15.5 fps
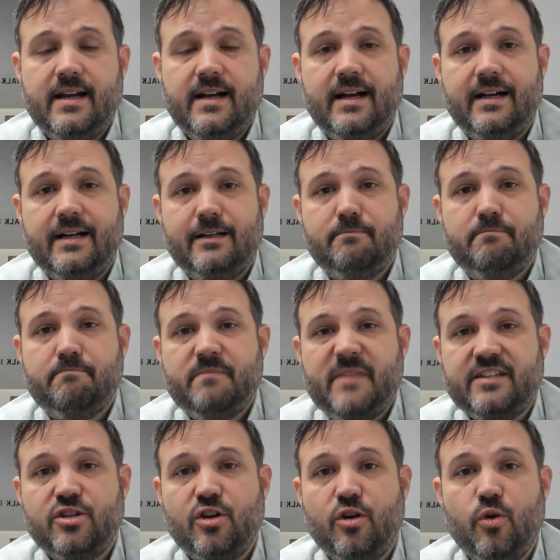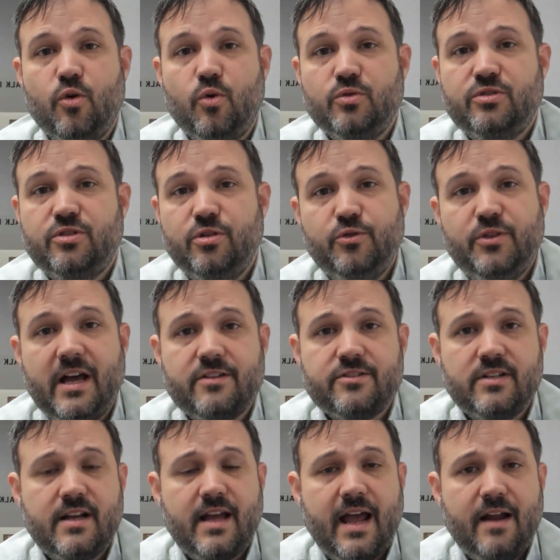And so
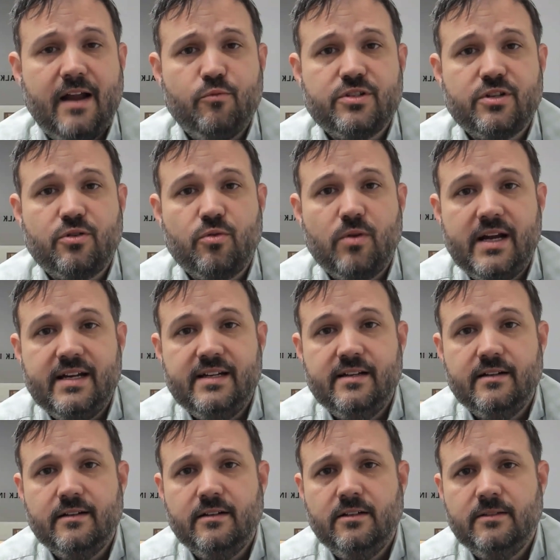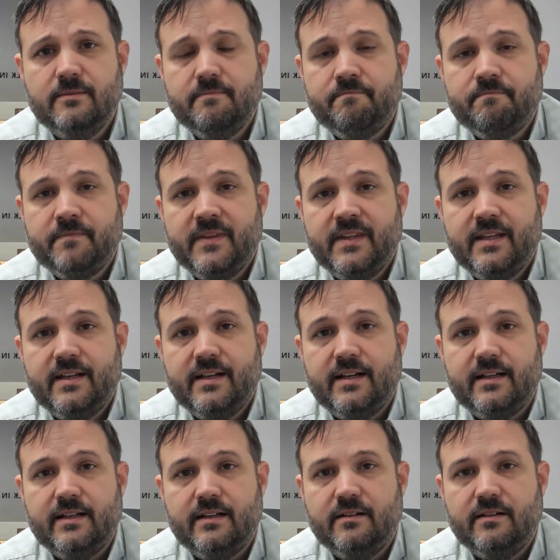2009 was a great year.
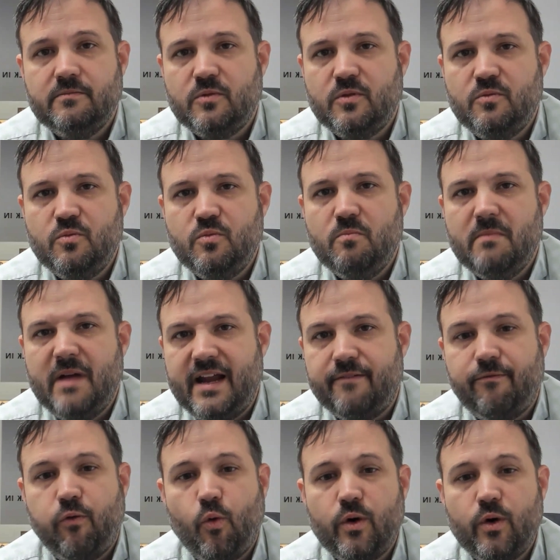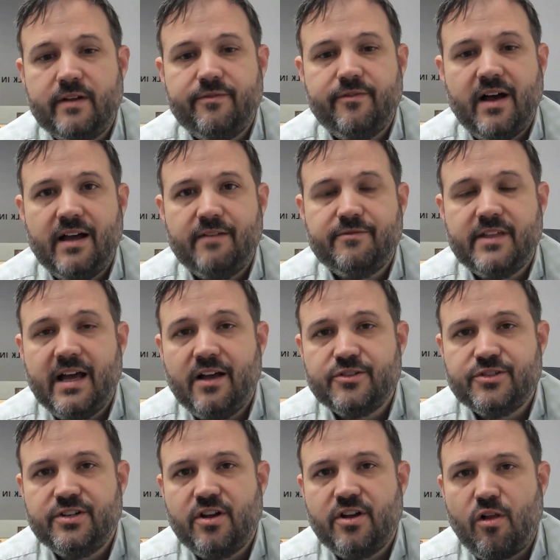Made
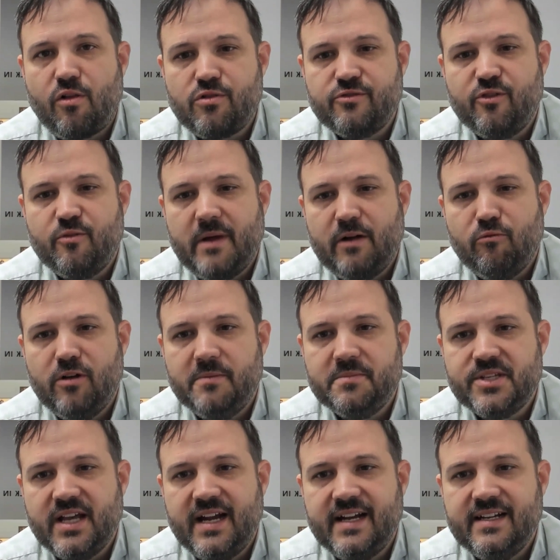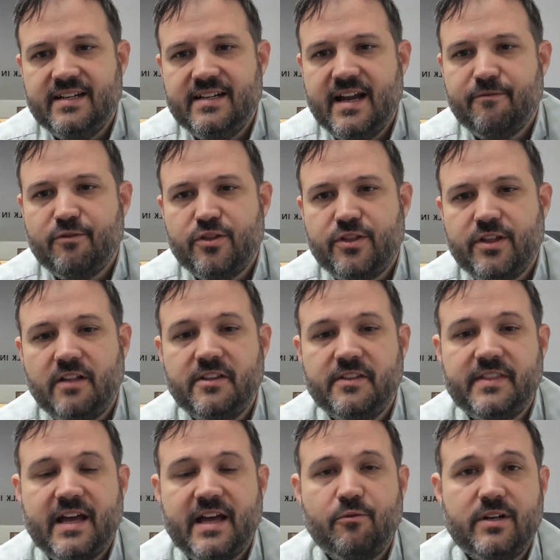$45,000 from my website. Never thought
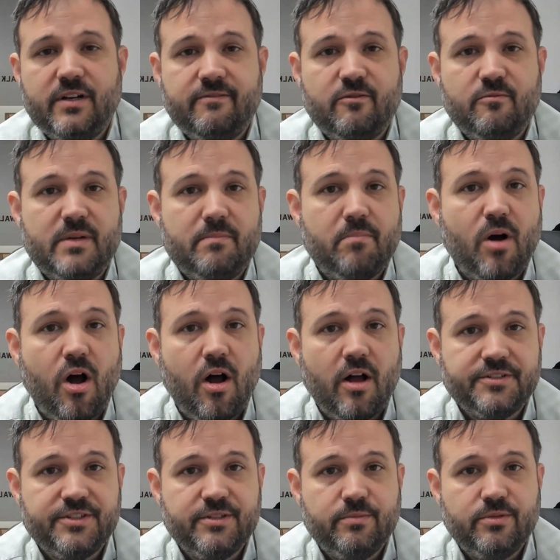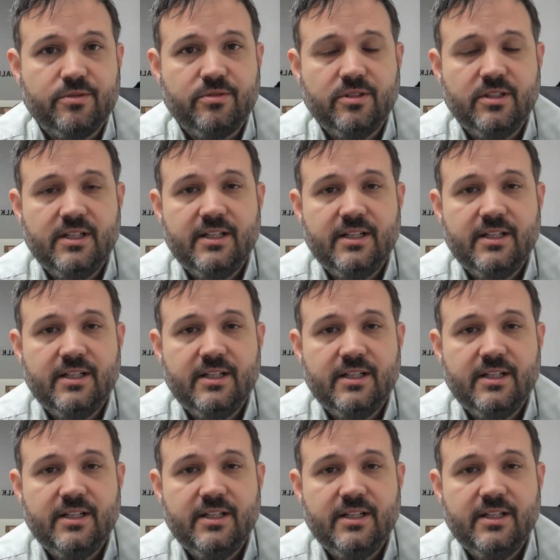that that would even be possible.